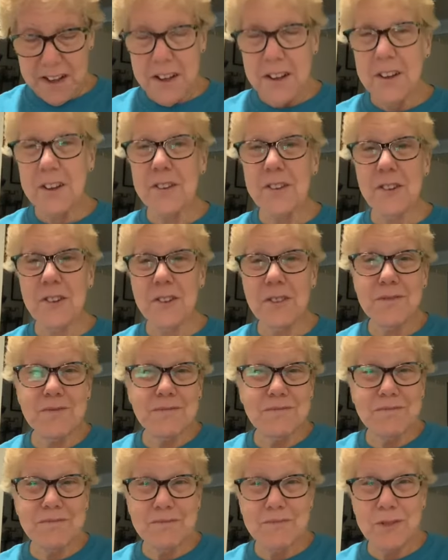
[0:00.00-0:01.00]
Because
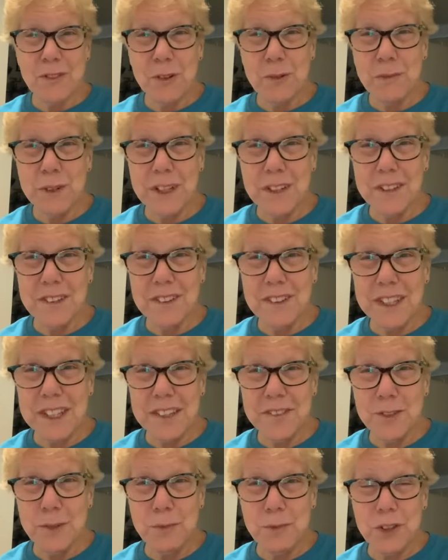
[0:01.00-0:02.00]
who am I going to
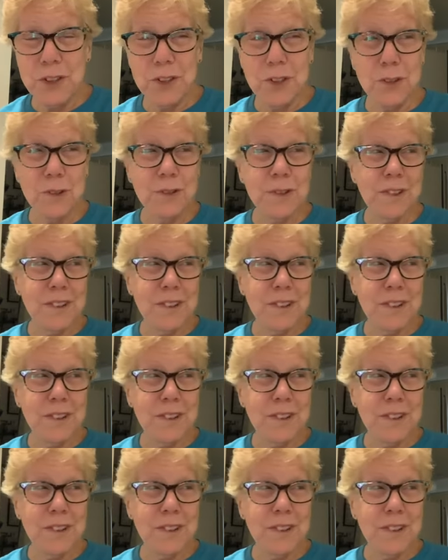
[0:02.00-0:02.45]
leave them to?